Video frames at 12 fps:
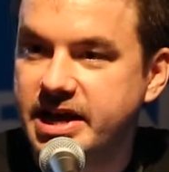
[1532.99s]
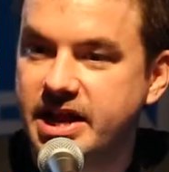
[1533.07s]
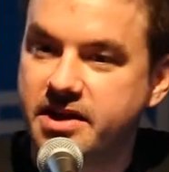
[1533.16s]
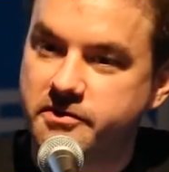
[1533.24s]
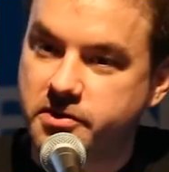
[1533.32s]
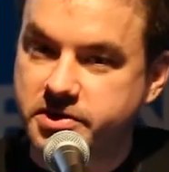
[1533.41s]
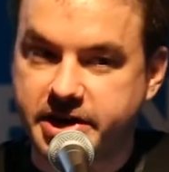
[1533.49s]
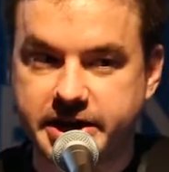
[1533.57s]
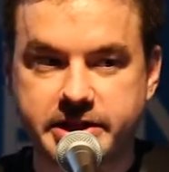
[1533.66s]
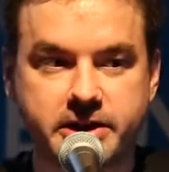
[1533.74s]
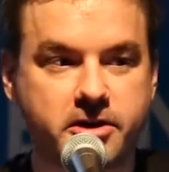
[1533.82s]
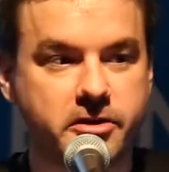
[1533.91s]
And if you
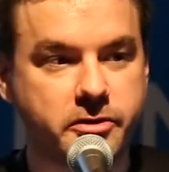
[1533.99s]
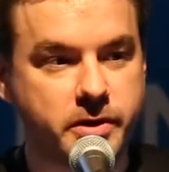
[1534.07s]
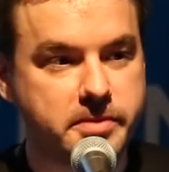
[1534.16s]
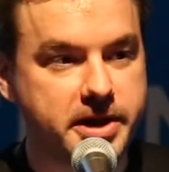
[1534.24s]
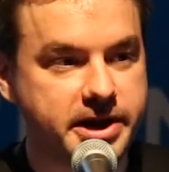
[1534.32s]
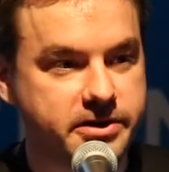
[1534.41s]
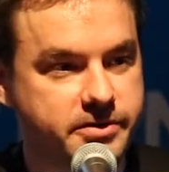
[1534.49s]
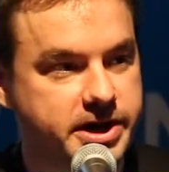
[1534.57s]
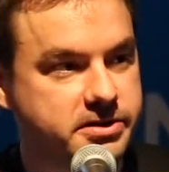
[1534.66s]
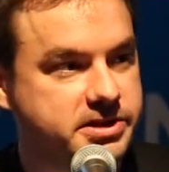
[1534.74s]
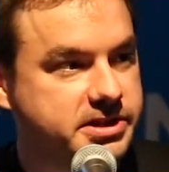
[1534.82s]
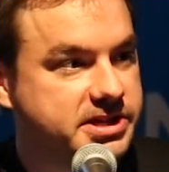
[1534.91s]
tie that all the way back
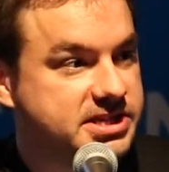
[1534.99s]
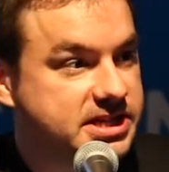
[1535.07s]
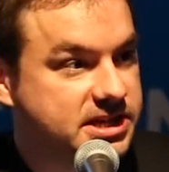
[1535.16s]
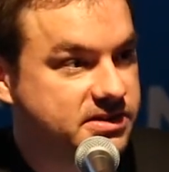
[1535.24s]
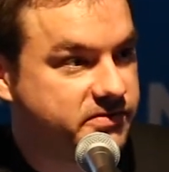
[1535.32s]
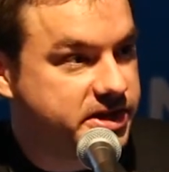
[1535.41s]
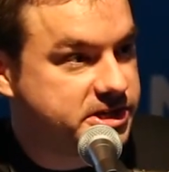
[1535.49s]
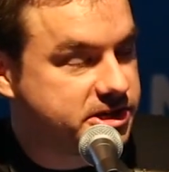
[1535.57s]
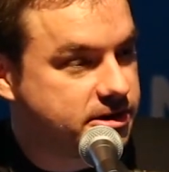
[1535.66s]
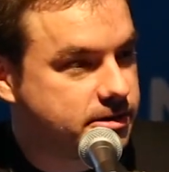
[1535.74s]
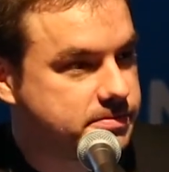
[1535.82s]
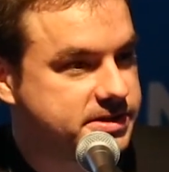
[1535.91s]
around to the CSV
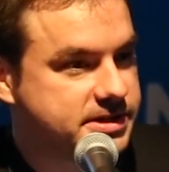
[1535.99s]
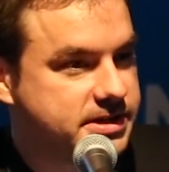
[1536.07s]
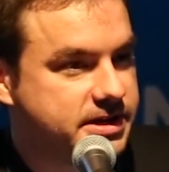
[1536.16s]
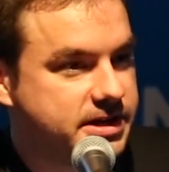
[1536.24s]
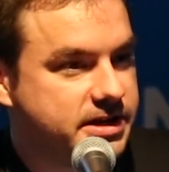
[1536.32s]
jobs,